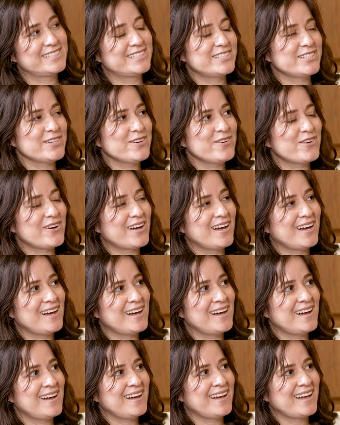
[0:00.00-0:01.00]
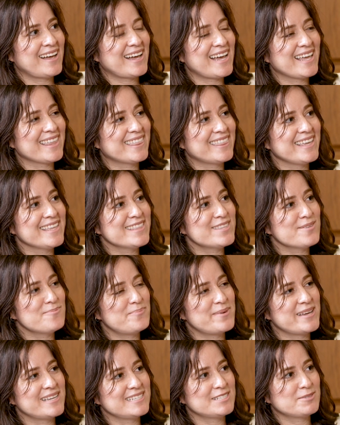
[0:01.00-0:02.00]
So I think the
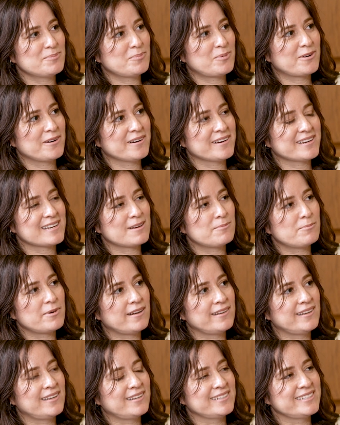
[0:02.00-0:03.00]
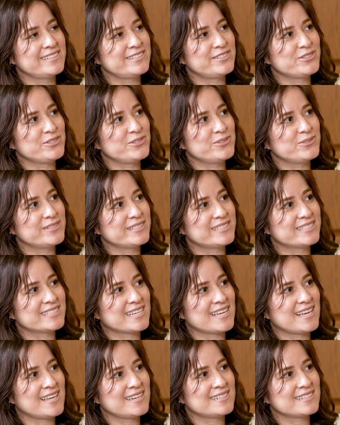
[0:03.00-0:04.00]
best part about LSU is
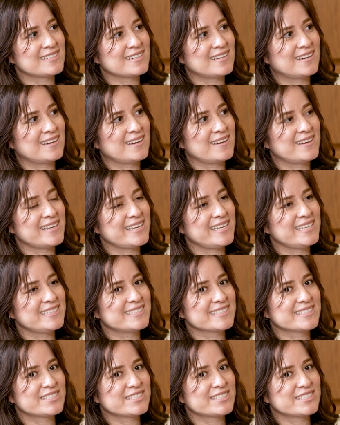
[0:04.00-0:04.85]
that it's